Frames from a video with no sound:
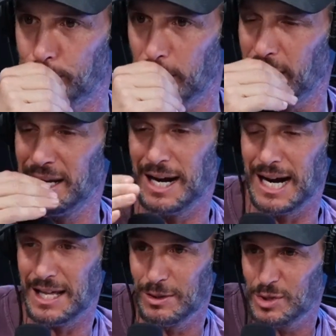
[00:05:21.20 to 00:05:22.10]
And an
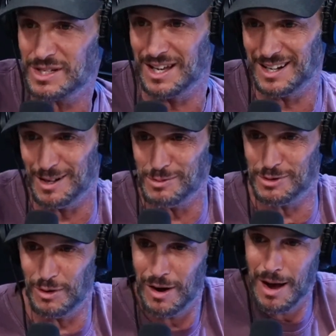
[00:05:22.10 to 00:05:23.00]
eel just kind of comes
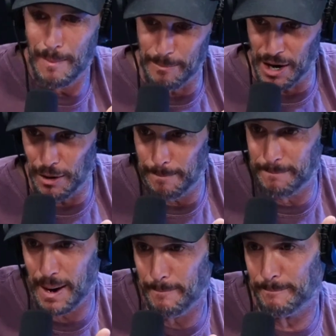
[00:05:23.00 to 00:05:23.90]
through
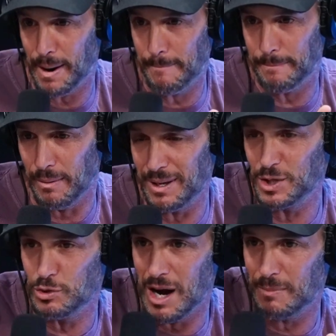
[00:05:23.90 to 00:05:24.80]
and
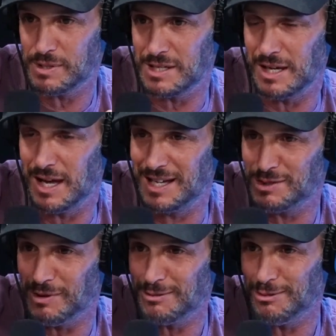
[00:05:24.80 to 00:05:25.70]
drops the eggs
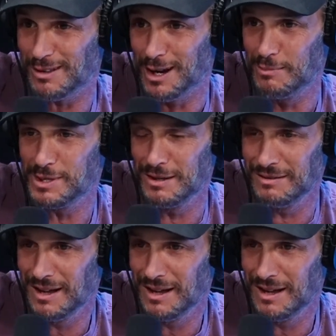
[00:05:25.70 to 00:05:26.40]
right through the cum zone.